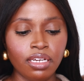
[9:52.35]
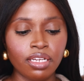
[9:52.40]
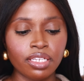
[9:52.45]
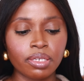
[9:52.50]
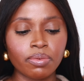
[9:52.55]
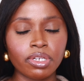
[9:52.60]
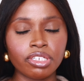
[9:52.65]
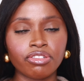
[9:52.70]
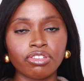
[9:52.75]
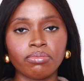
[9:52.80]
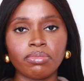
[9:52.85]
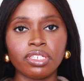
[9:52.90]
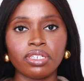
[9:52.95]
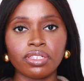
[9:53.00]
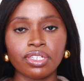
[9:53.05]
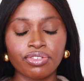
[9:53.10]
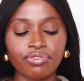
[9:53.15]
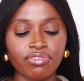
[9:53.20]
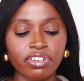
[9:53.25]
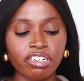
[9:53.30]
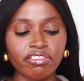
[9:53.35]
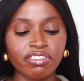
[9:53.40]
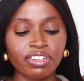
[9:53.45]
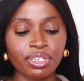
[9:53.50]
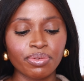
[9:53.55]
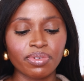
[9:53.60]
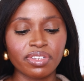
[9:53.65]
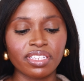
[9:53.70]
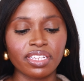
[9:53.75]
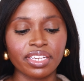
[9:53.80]
So what drew me to this
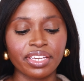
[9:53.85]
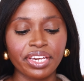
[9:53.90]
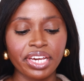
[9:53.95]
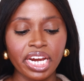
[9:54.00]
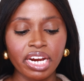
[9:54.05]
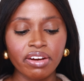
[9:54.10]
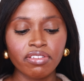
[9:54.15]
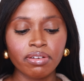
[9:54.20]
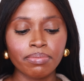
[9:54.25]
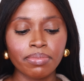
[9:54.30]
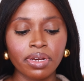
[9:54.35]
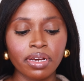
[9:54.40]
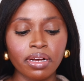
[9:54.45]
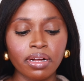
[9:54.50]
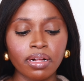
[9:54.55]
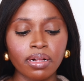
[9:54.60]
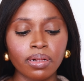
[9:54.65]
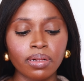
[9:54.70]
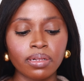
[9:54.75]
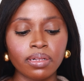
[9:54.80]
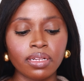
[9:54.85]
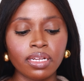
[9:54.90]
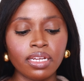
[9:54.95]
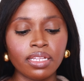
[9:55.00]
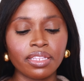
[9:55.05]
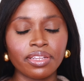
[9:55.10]
fragrance was the caramel,